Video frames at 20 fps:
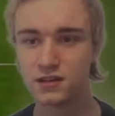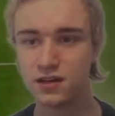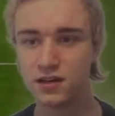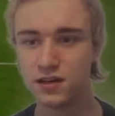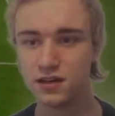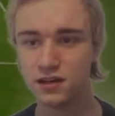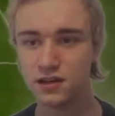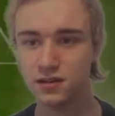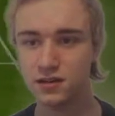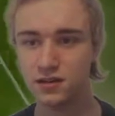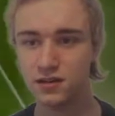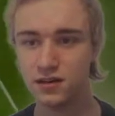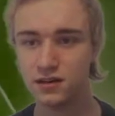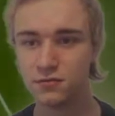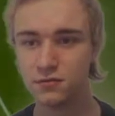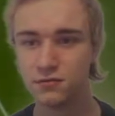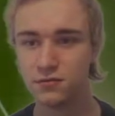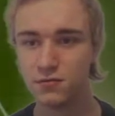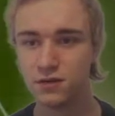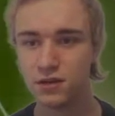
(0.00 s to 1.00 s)

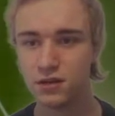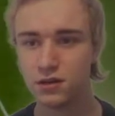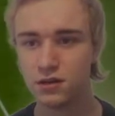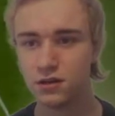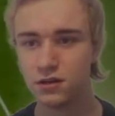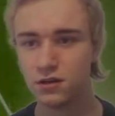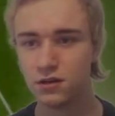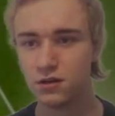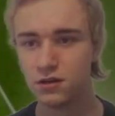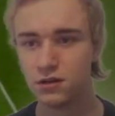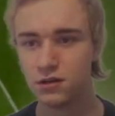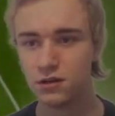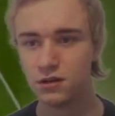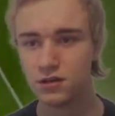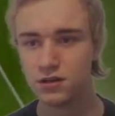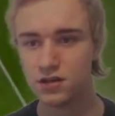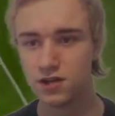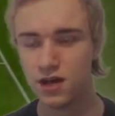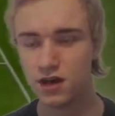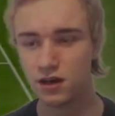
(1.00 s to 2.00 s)
And
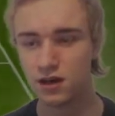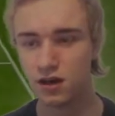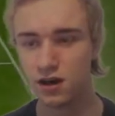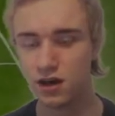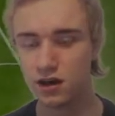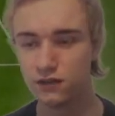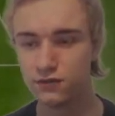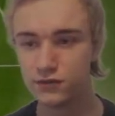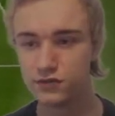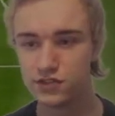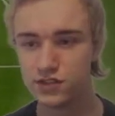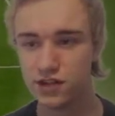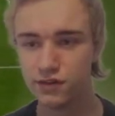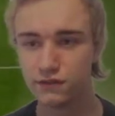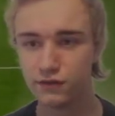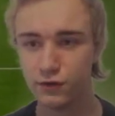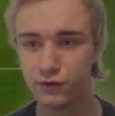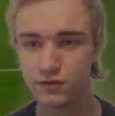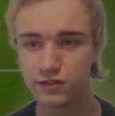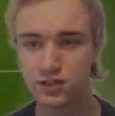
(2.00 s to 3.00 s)
yeah, Alphonse
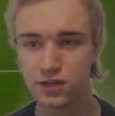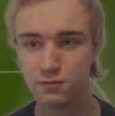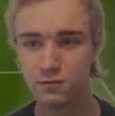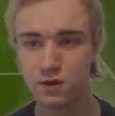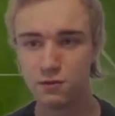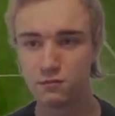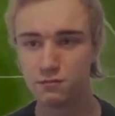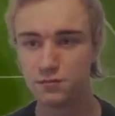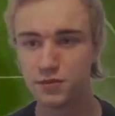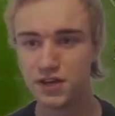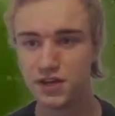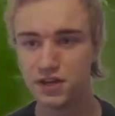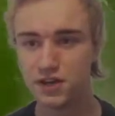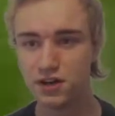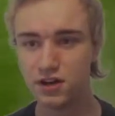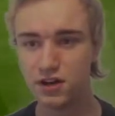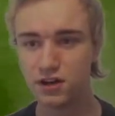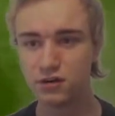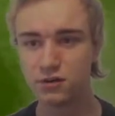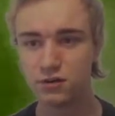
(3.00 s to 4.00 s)
Lafont come up big
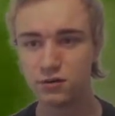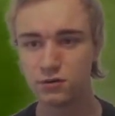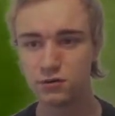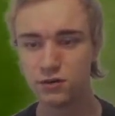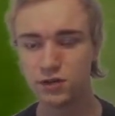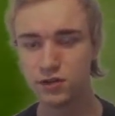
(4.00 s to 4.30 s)
here,